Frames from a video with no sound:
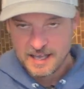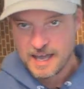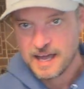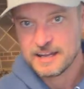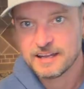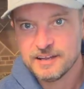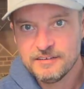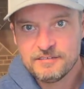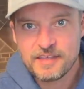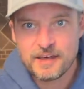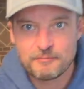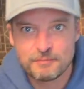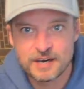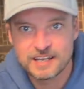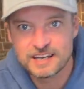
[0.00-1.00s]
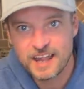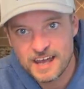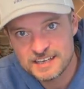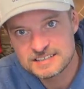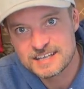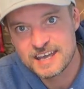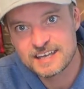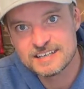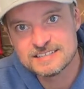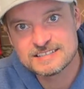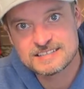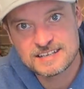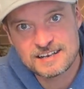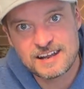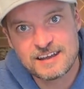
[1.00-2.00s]
I love that Bud Light
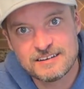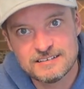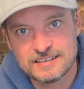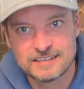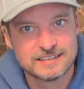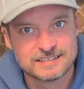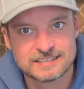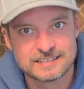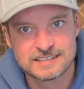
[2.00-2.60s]
taste. You know, I